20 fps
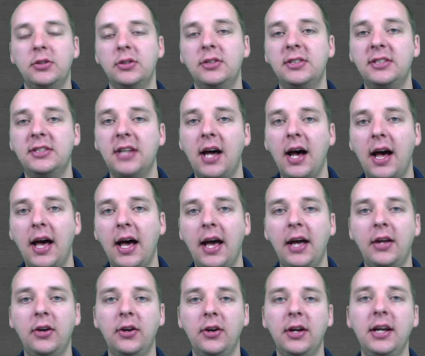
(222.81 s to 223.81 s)
or
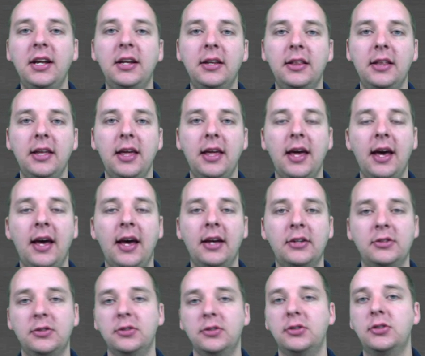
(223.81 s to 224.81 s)
sine, or e to the
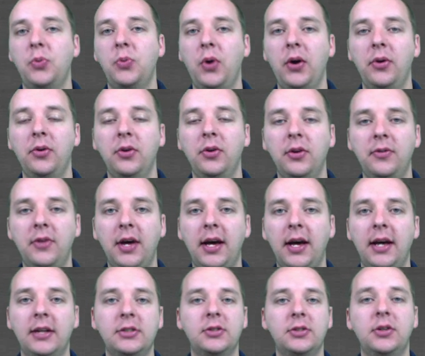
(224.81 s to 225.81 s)
x, or square root of
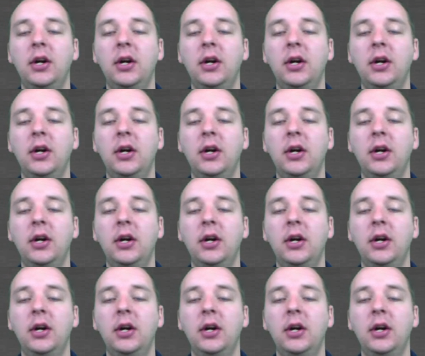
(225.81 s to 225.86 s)
x,